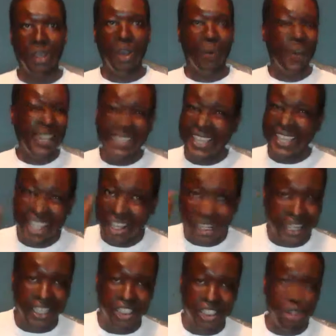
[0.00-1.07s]
When they
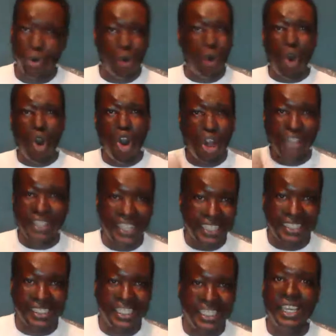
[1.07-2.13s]
look at you, all they
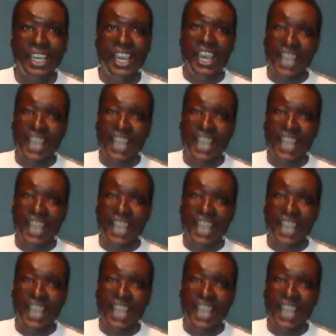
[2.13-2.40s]
see